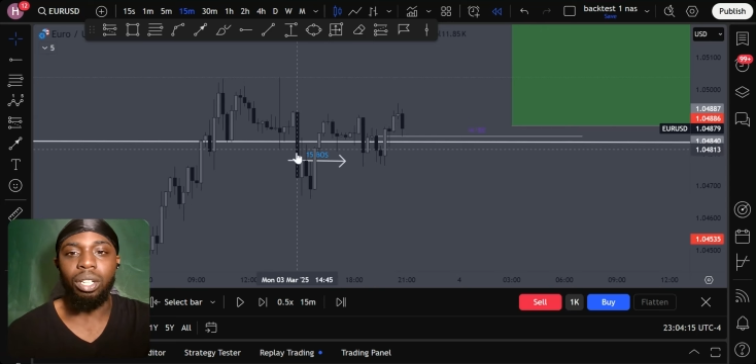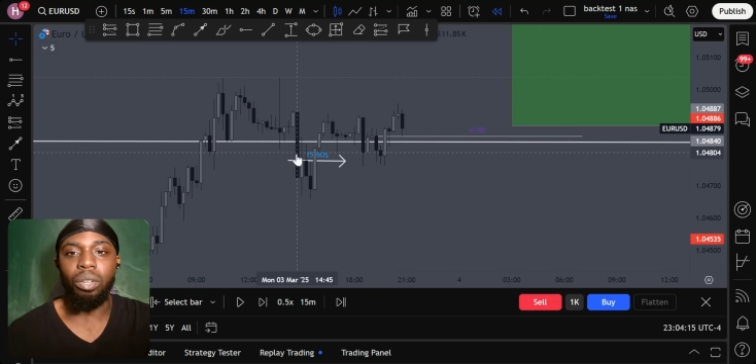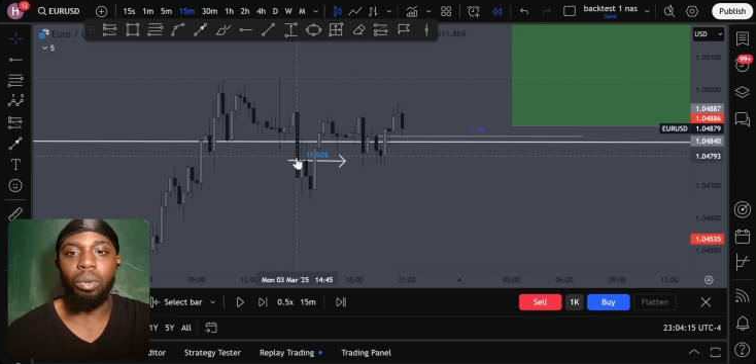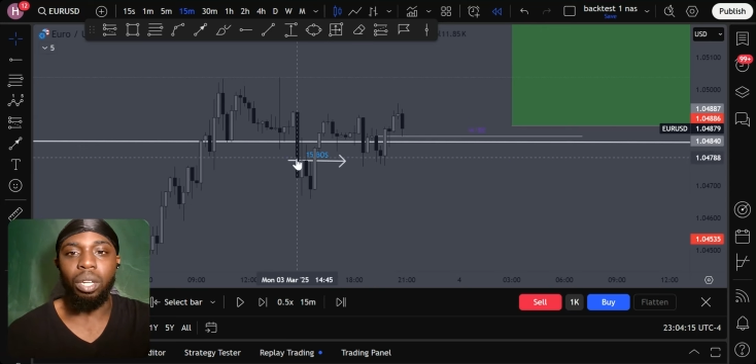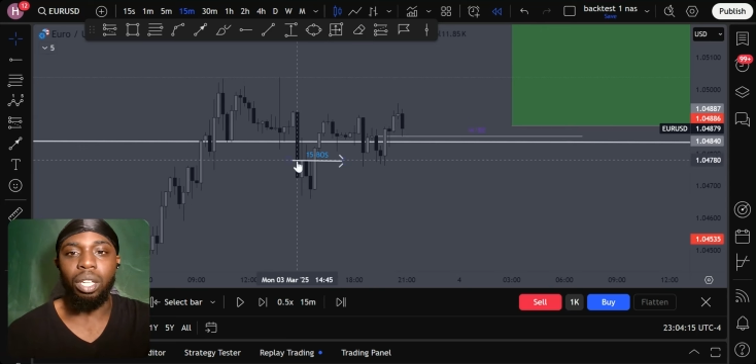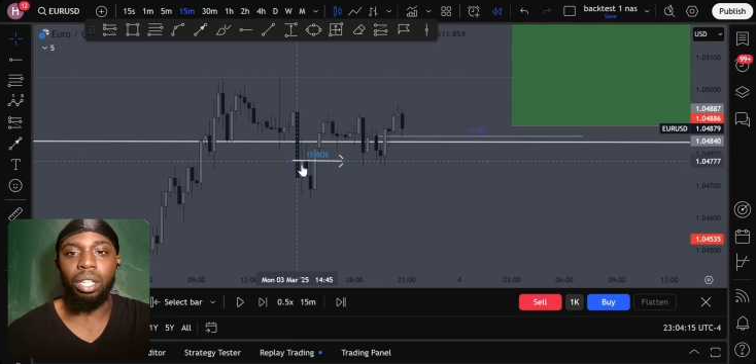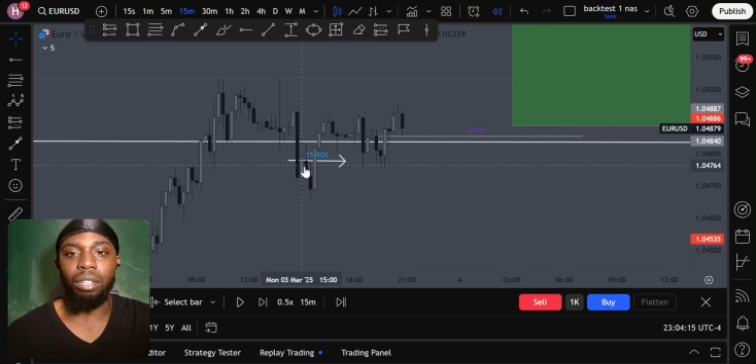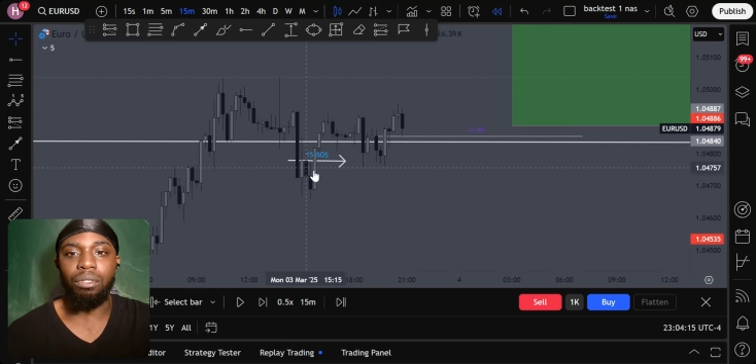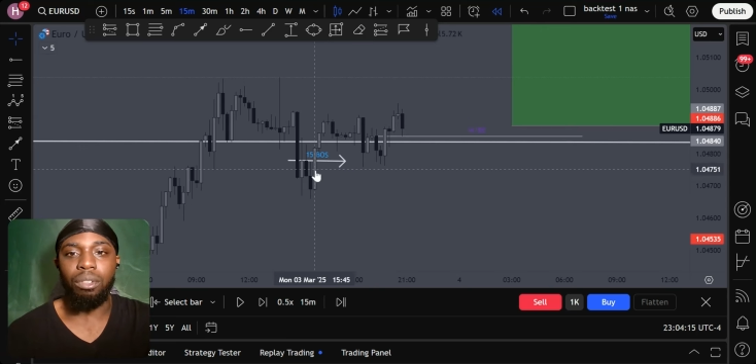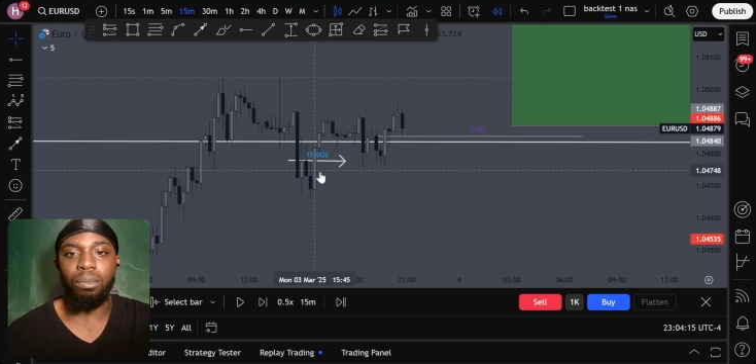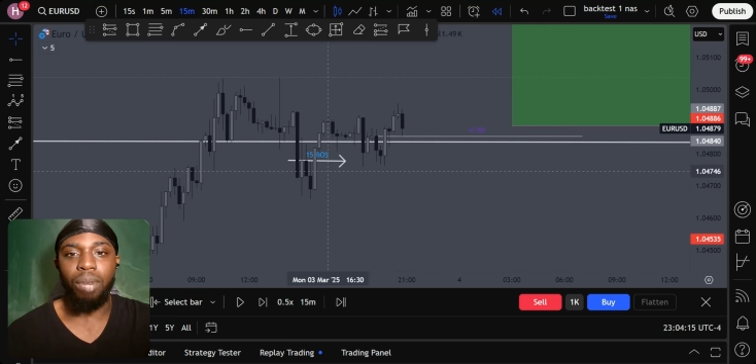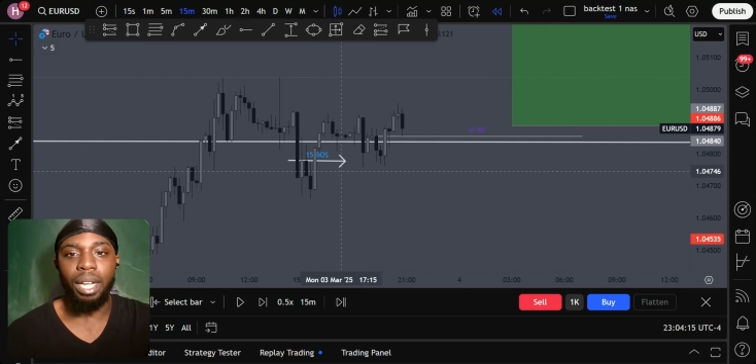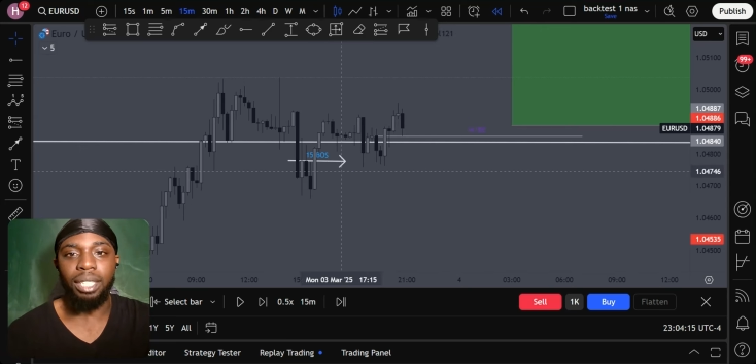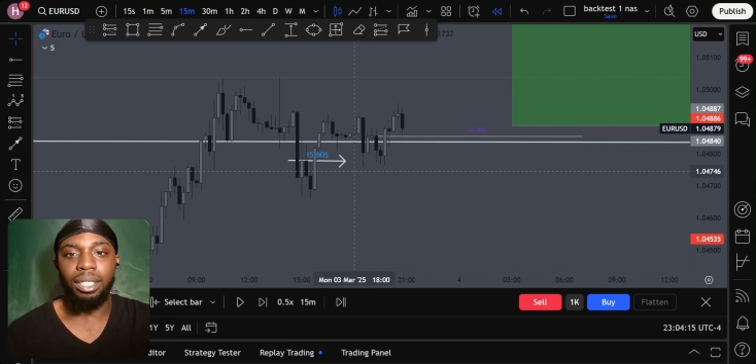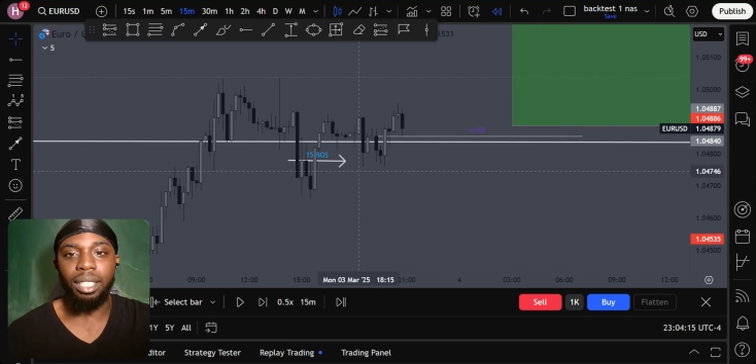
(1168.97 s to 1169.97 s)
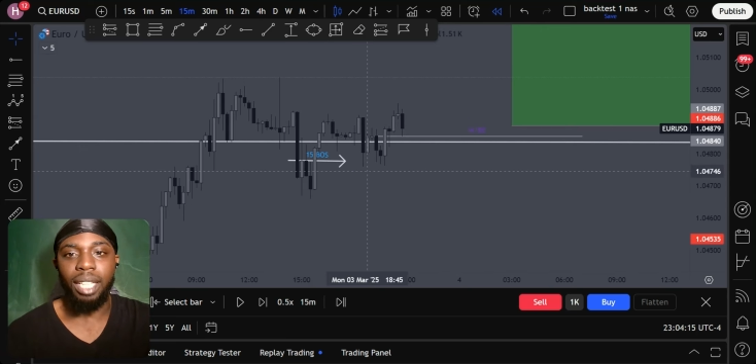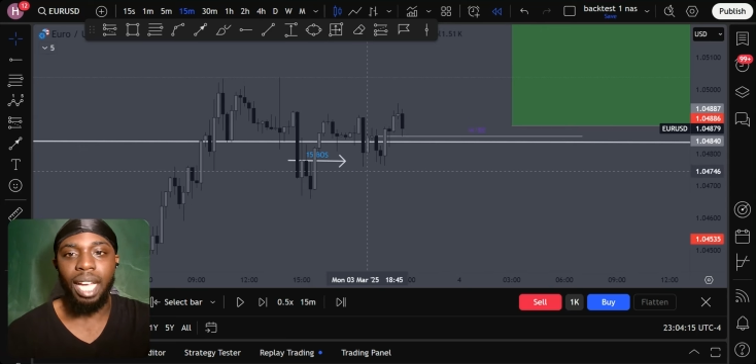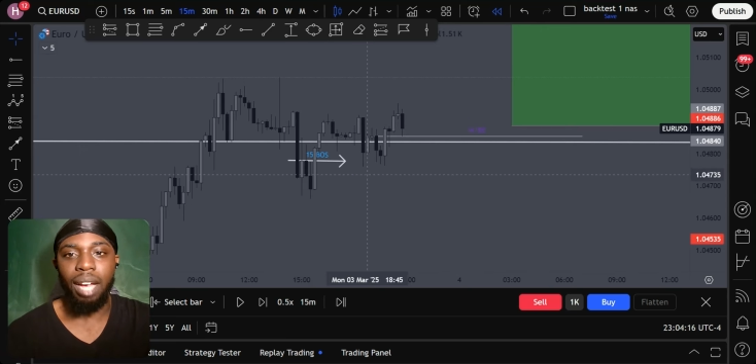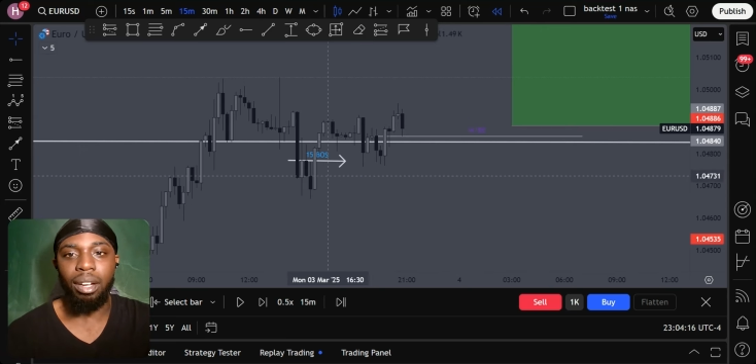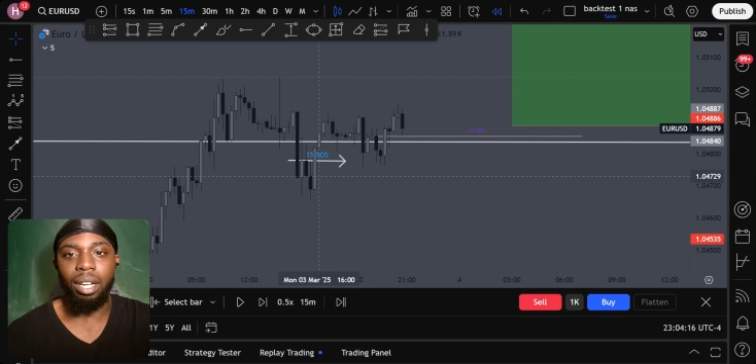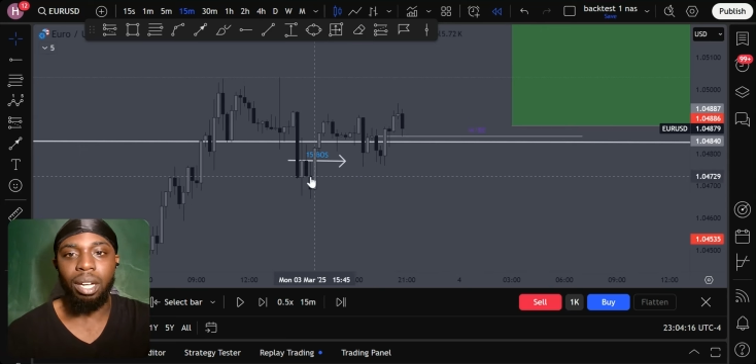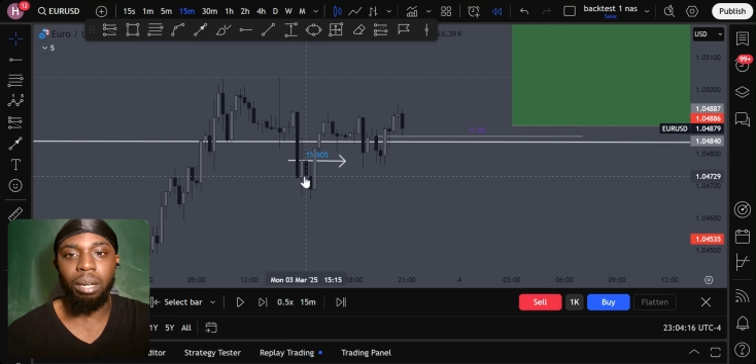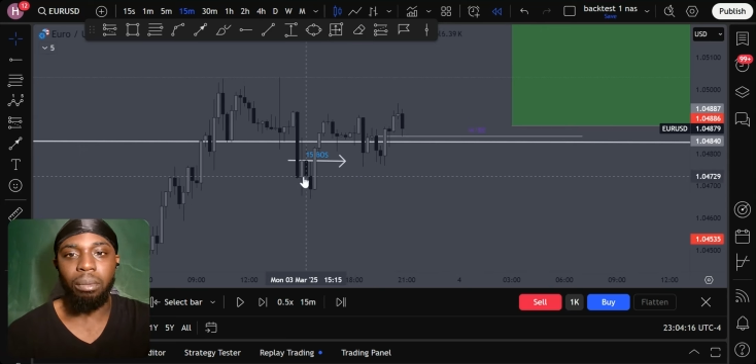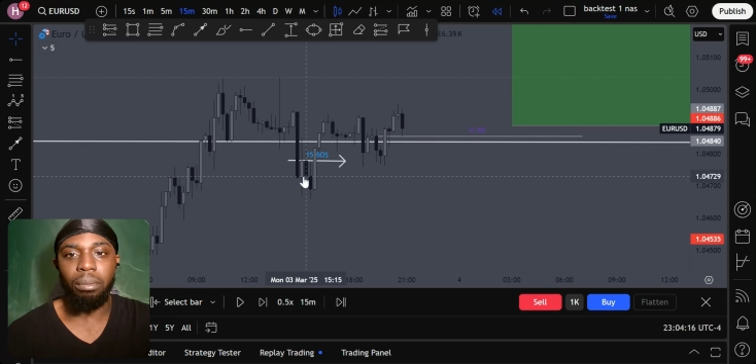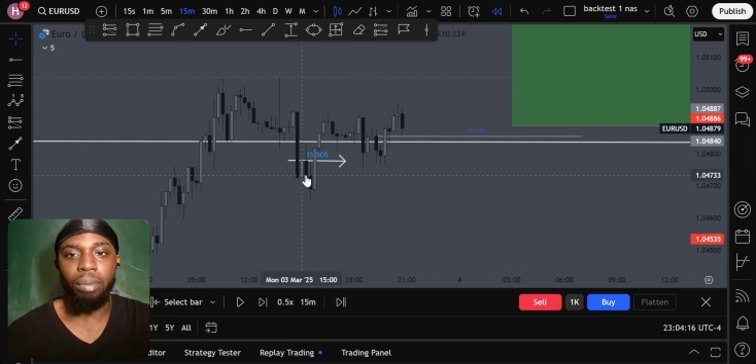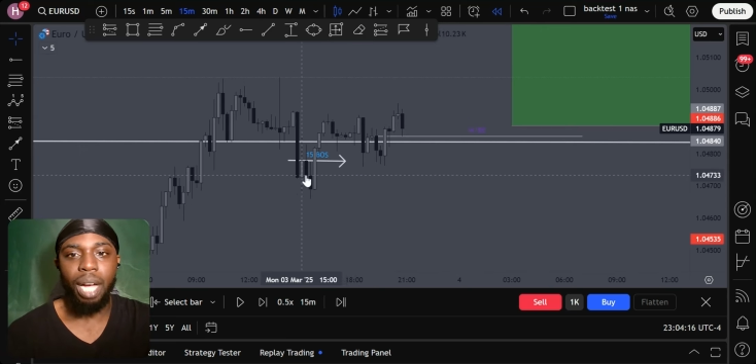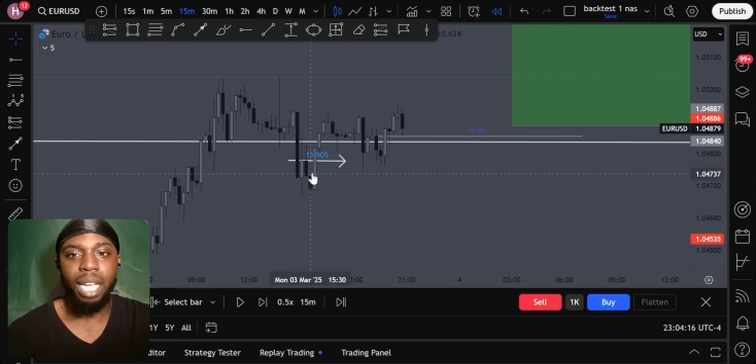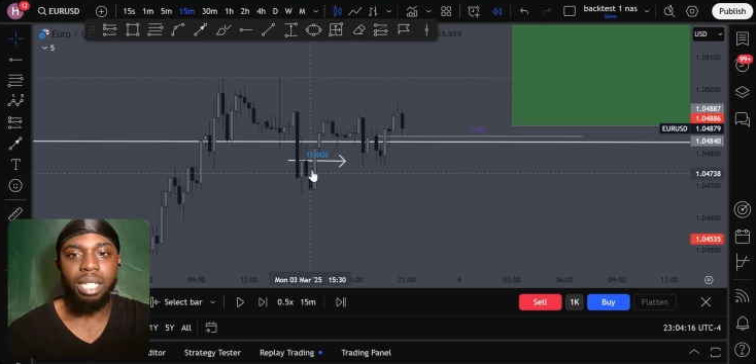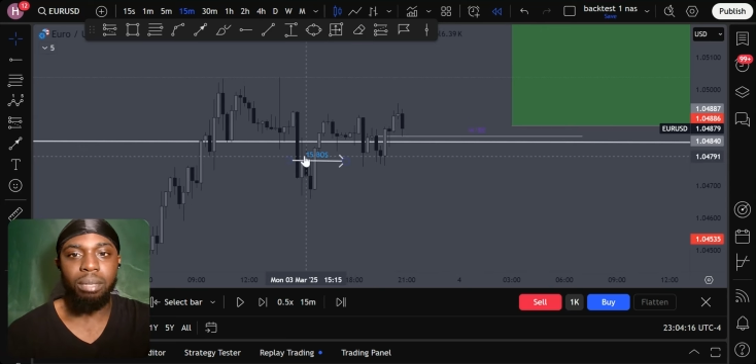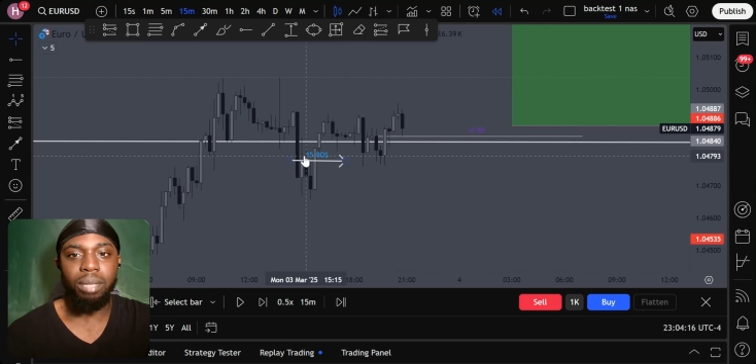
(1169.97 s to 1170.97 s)
we're looking for price to now come
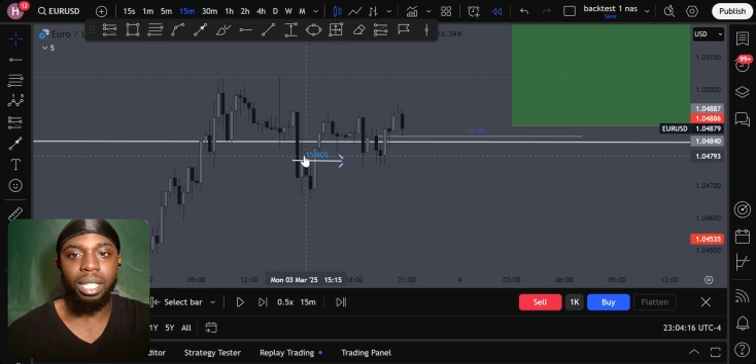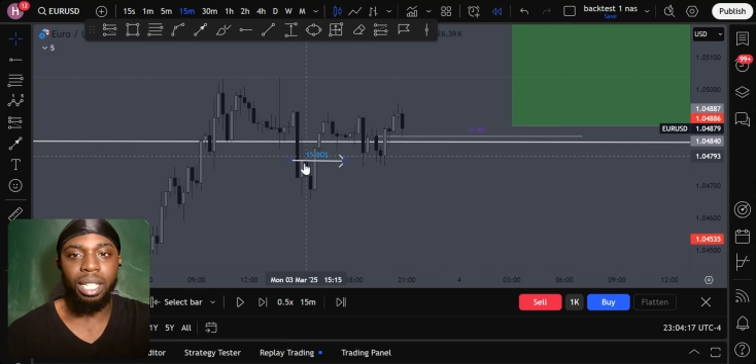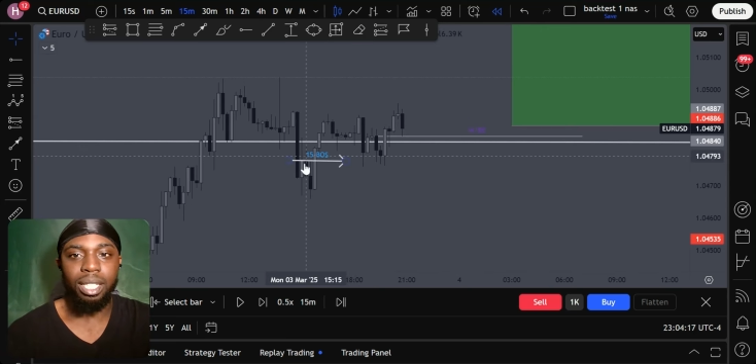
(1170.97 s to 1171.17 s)
possibly